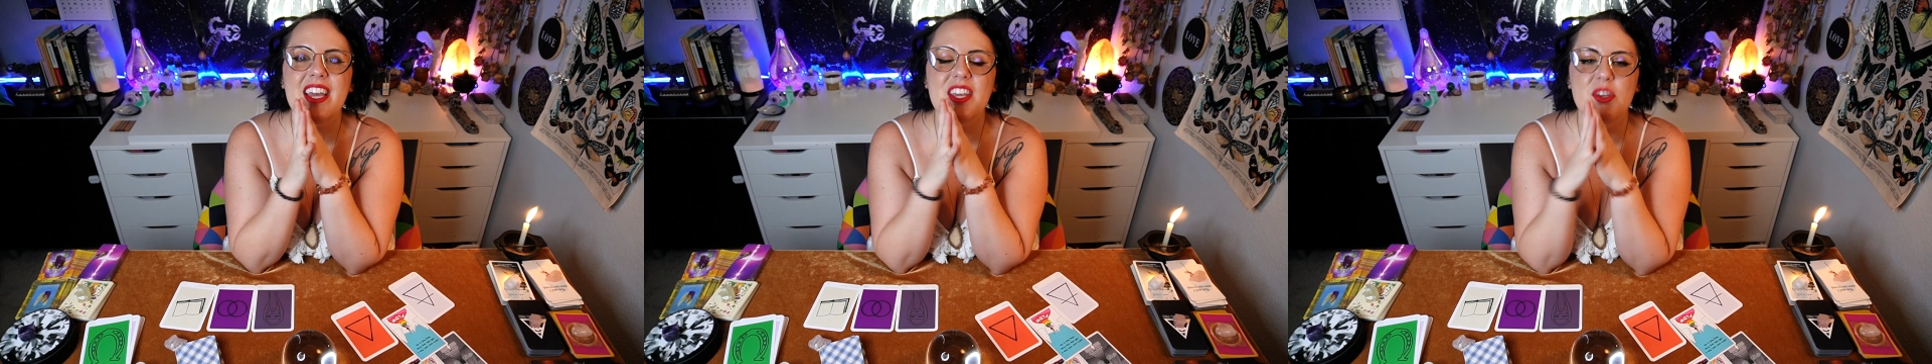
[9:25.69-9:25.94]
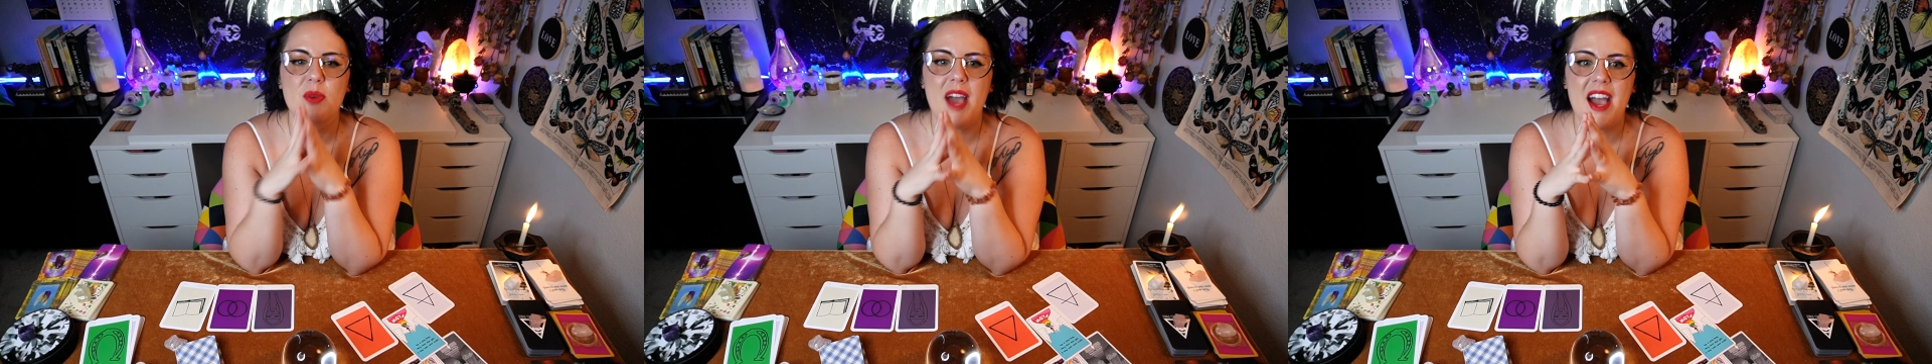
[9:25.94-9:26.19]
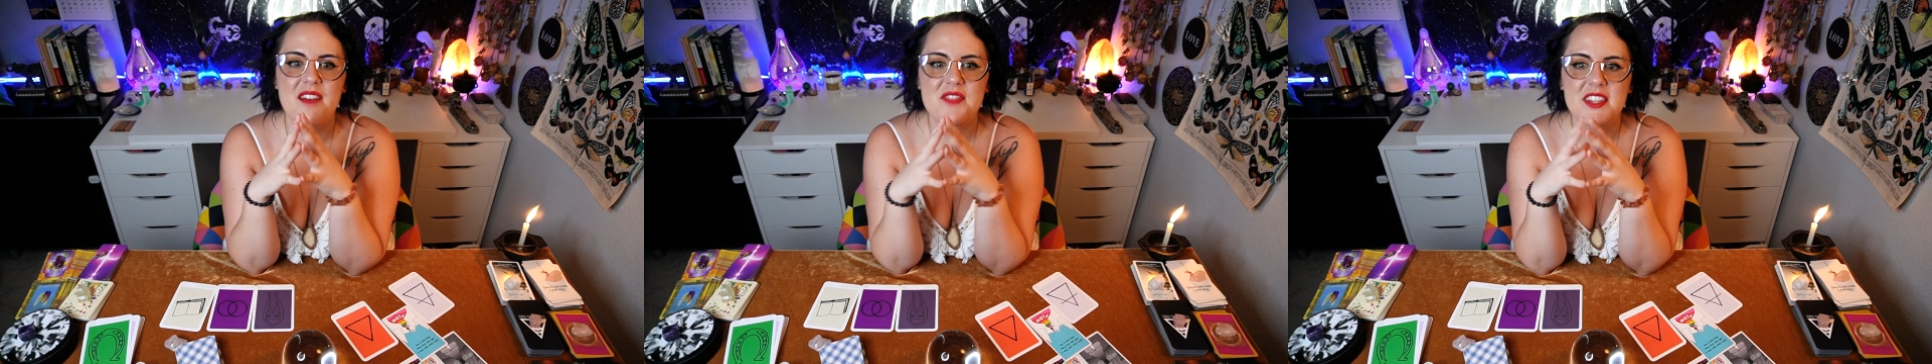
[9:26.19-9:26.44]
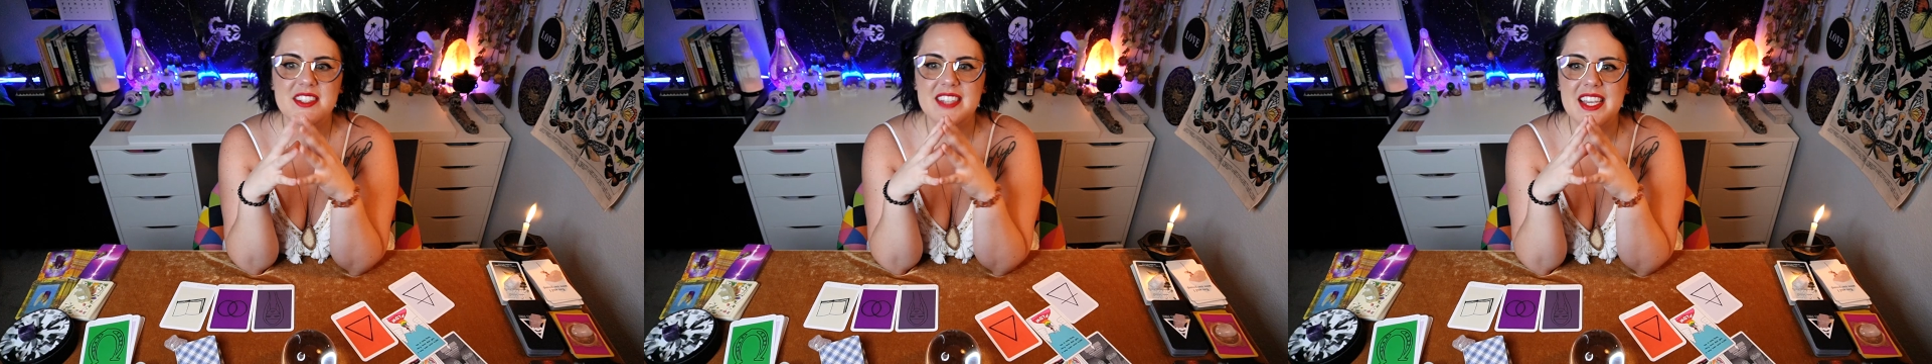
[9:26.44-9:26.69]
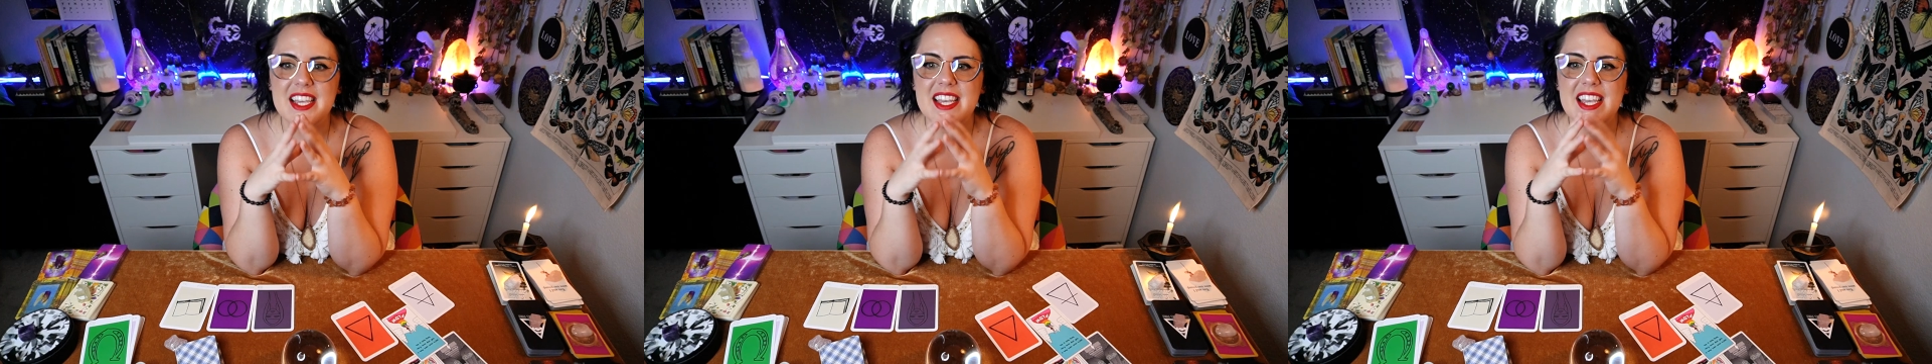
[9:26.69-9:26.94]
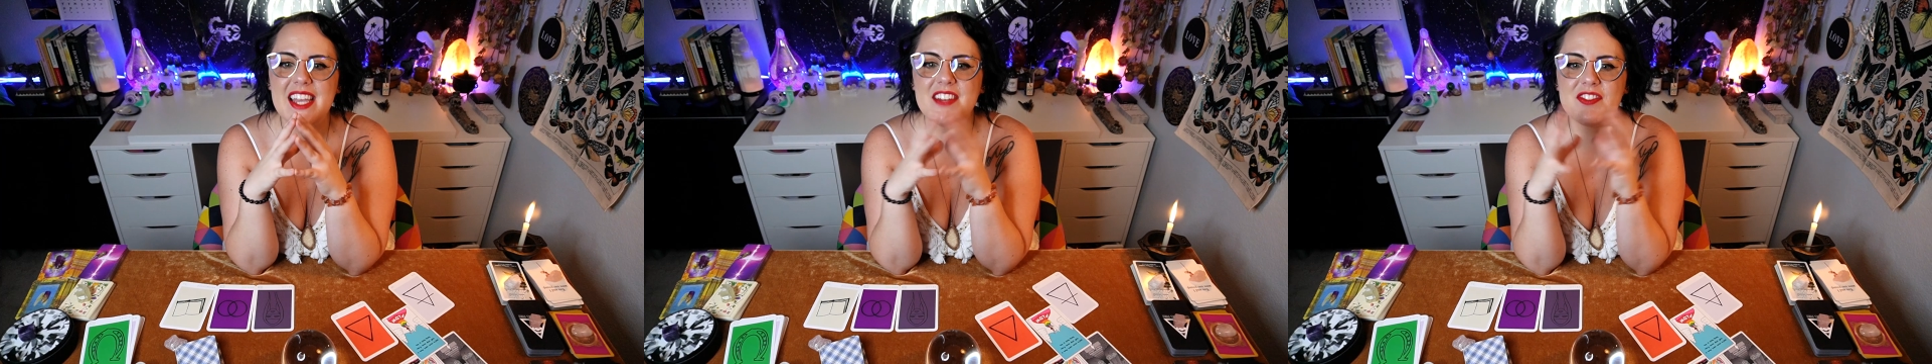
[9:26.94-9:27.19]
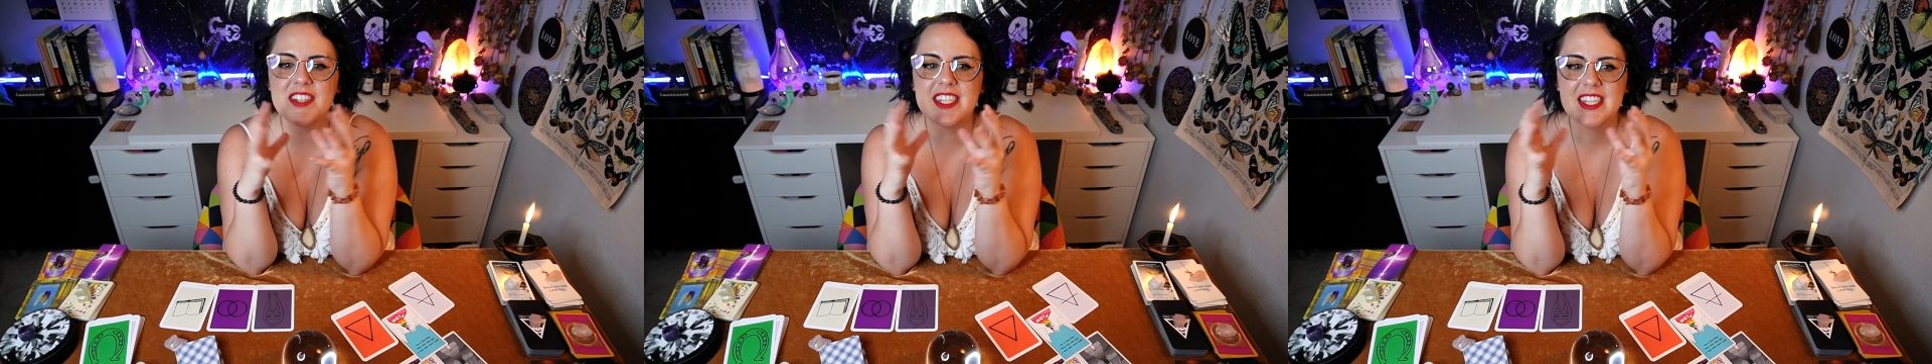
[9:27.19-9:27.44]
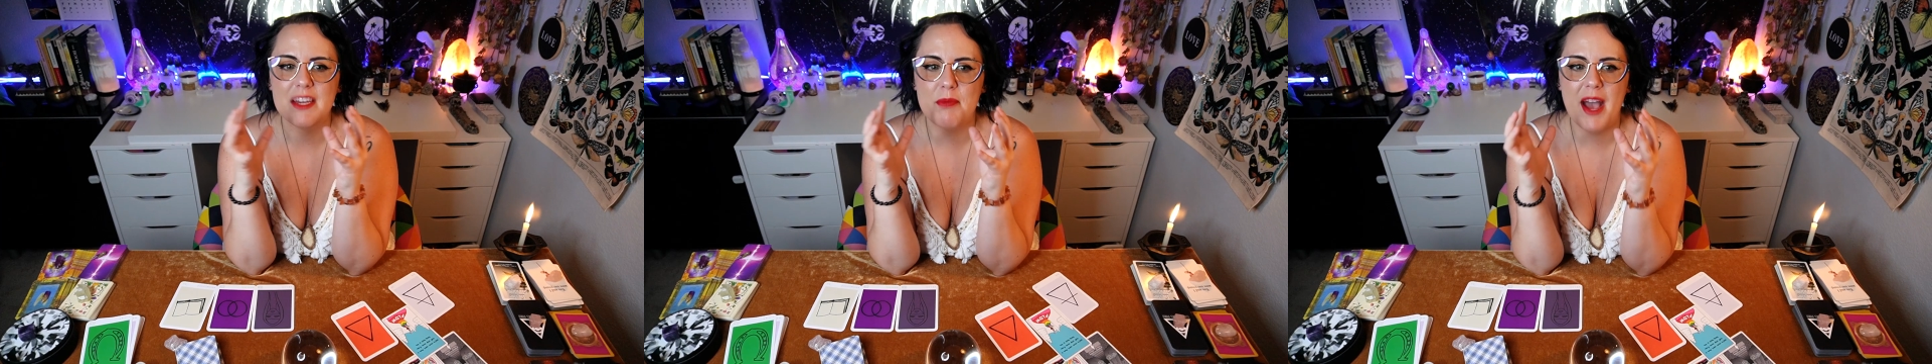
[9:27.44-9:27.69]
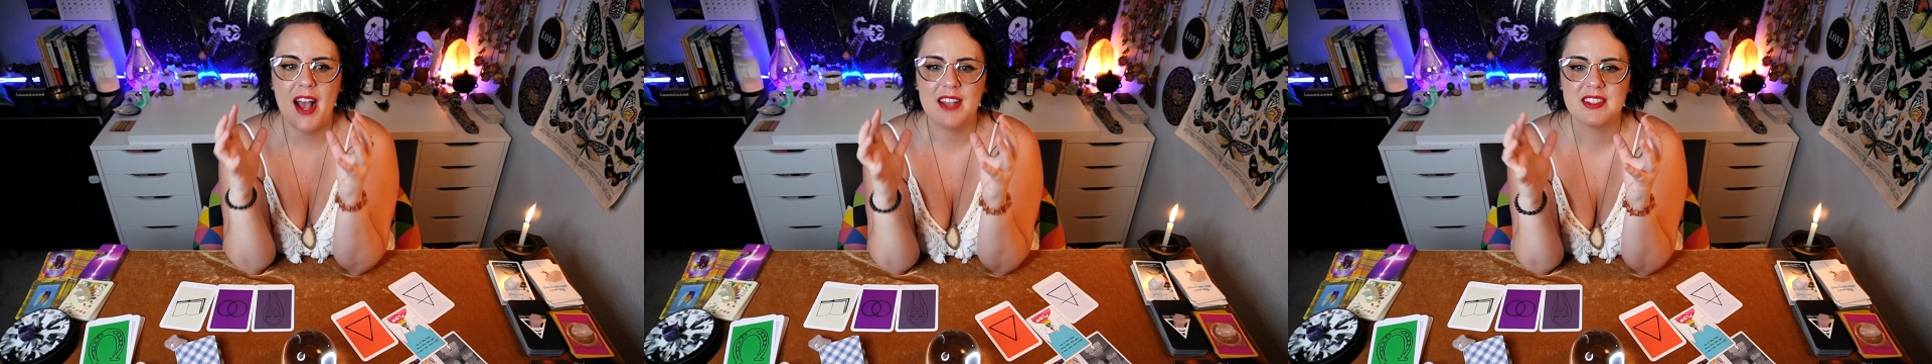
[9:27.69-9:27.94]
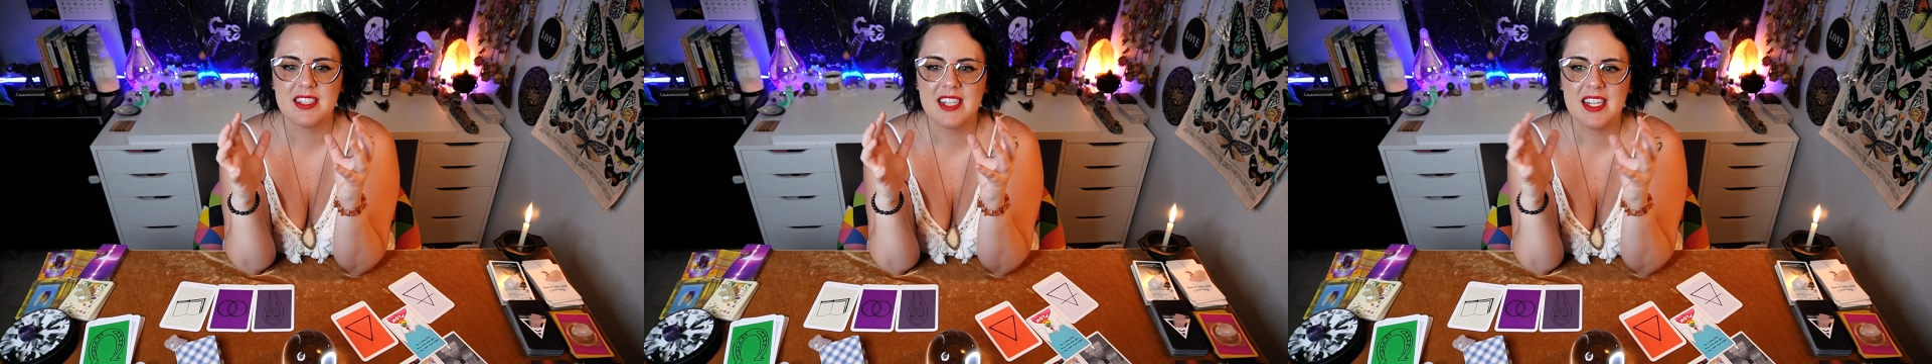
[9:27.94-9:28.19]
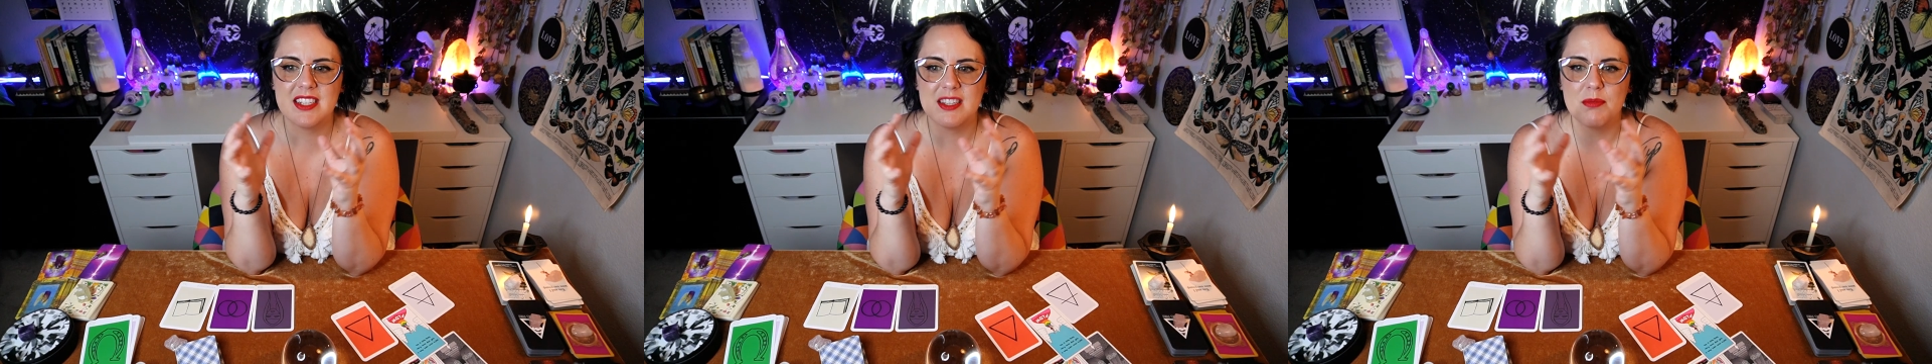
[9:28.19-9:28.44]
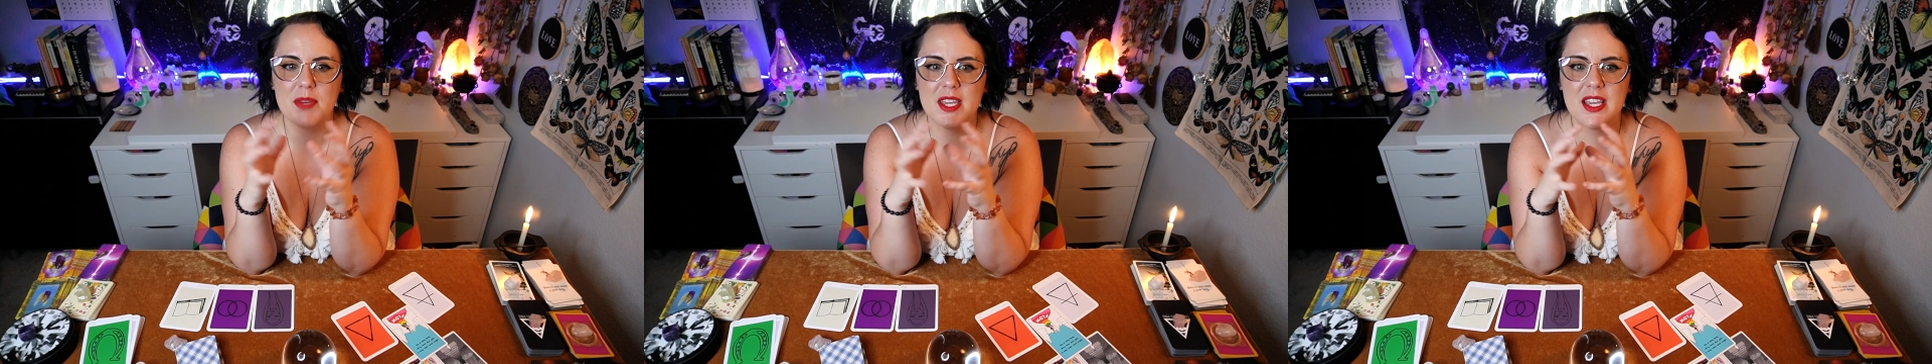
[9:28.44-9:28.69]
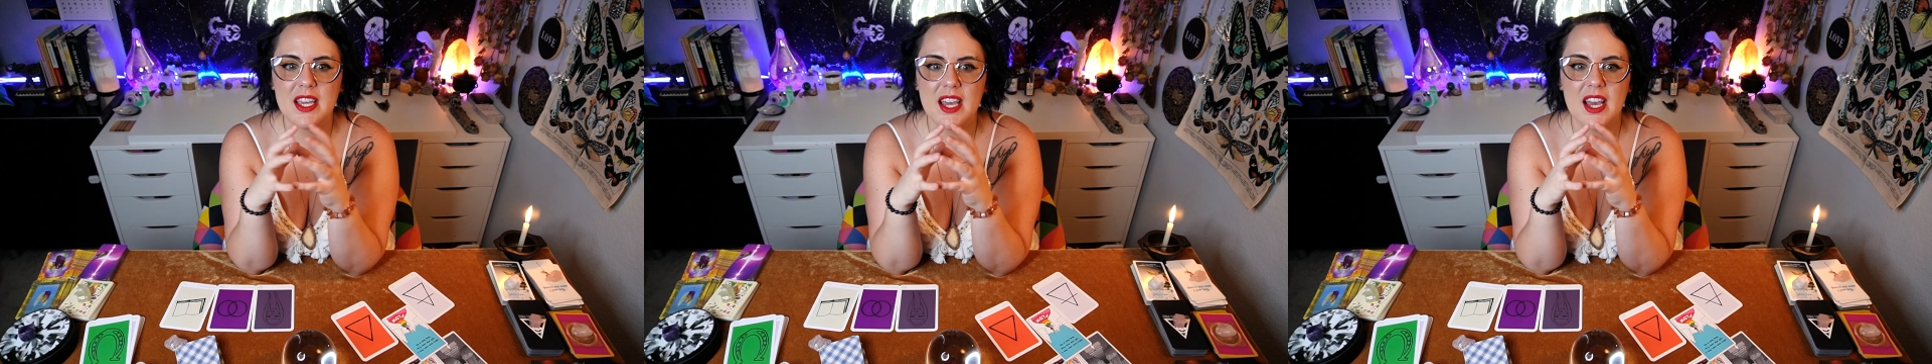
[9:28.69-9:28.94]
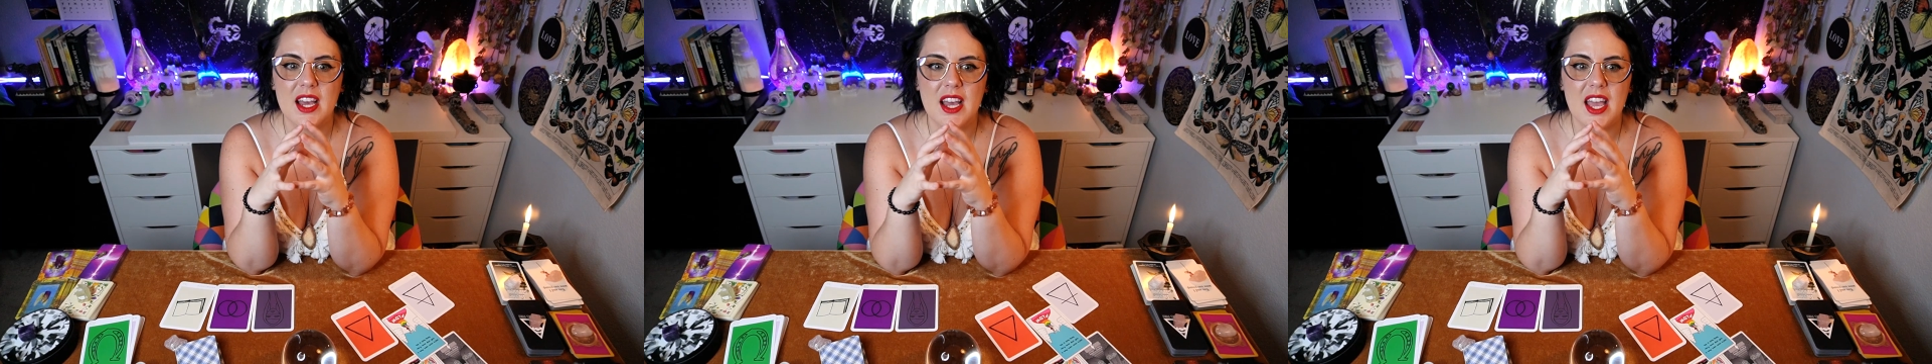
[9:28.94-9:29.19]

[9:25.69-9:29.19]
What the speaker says: you have this infinite capacity to be